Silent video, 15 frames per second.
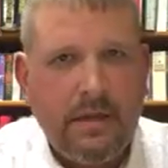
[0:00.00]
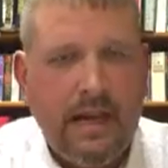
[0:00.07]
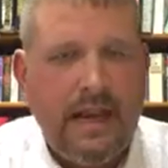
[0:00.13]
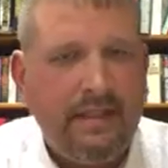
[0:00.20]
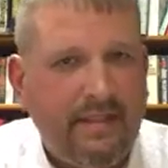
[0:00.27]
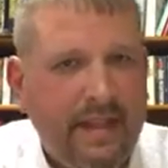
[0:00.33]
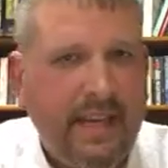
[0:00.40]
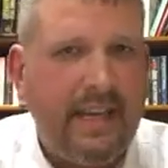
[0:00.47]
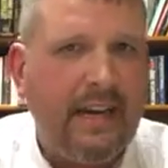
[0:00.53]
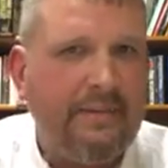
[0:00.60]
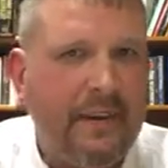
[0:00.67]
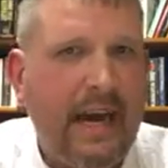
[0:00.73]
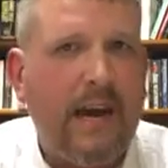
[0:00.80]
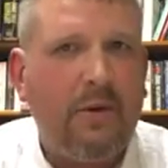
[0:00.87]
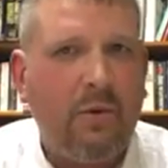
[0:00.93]
And I think
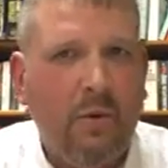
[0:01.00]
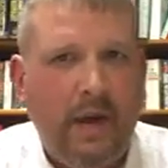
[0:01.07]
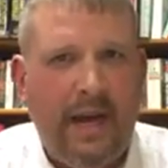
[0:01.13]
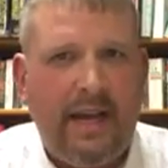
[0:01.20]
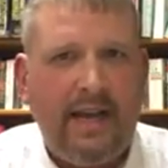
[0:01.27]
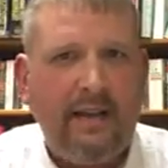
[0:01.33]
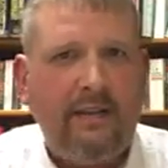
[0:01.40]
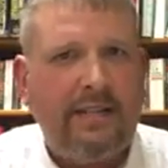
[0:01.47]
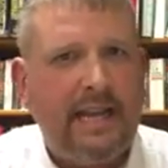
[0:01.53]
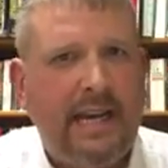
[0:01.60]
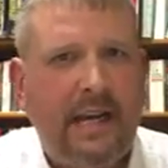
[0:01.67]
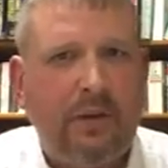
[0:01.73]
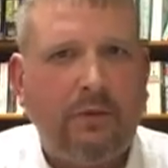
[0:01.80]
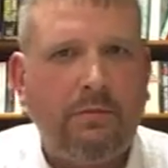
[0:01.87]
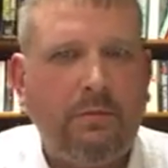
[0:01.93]
I've got a way to
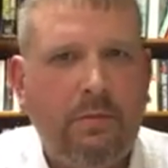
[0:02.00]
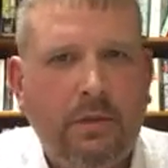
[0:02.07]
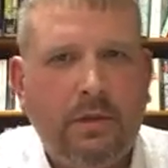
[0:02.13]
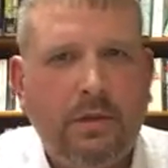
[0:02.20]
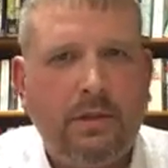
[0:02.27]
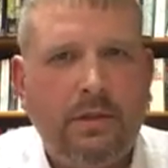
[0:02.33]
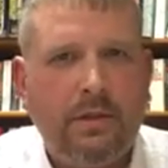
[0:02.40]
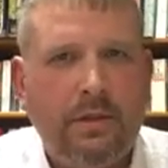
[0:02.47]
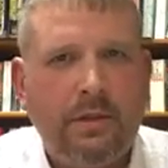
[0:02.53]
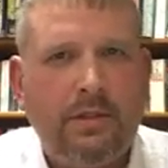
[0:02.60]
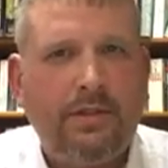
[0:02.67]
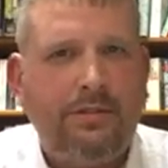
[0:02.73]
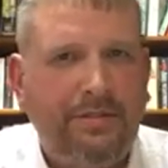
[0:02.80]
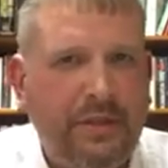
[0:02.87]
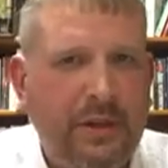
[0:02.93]
help
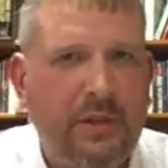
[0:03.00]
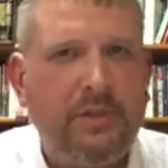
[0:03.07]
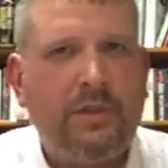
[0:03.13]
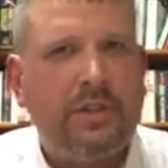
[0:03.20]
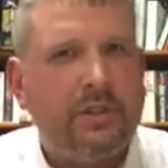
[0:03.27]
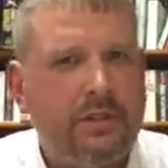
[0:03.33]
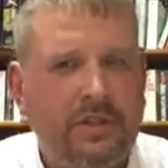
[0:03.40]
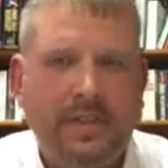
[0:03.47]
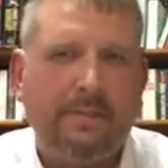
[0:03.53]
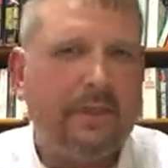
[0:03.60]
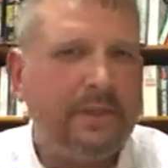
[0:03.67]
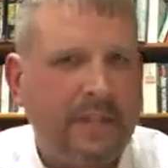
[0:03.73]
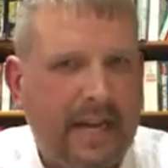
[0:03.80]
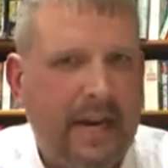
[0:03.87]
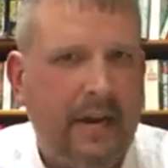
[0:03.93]
diffuse and
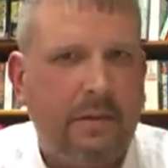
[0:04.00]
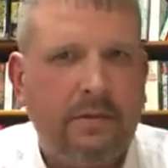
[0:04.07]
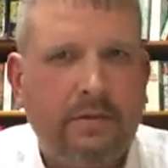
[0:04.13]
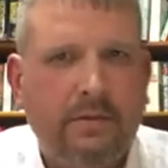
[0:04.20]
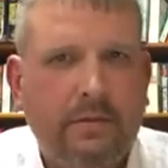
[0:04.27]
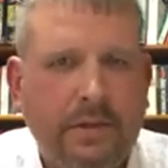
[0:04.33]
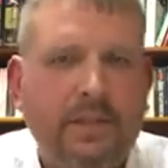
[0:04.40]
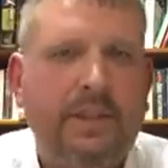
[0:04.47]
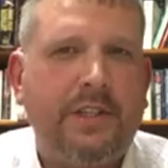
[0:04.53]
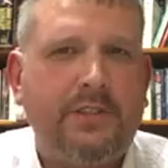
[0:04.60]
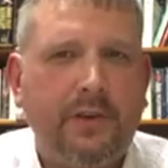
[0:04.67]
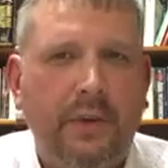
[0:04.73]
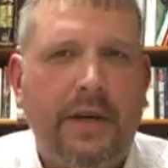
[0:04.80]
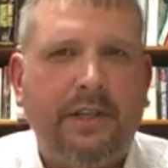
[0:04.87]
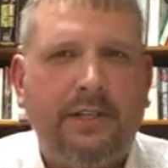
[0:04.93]
simmer down the
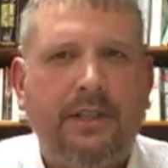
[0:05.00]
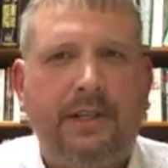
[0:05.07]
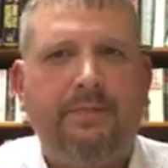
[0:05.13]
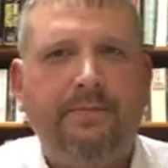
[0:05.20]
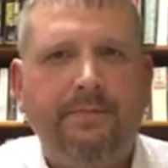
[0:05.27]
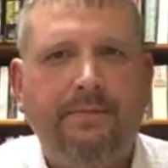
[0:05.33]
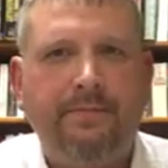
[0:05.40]
situation.